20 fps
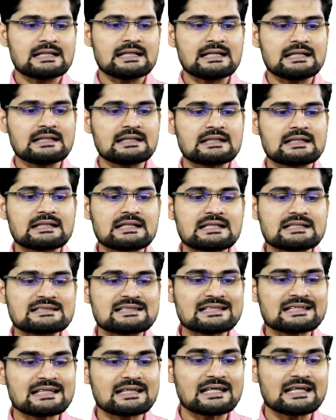
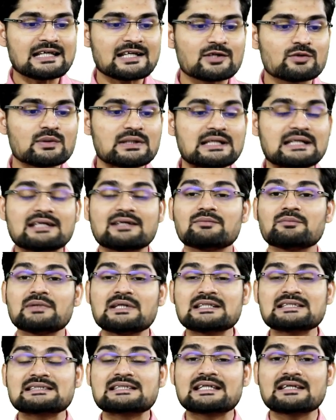increasing equity
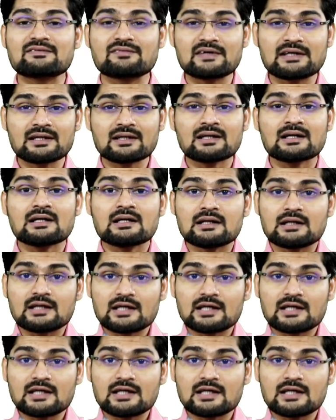means giving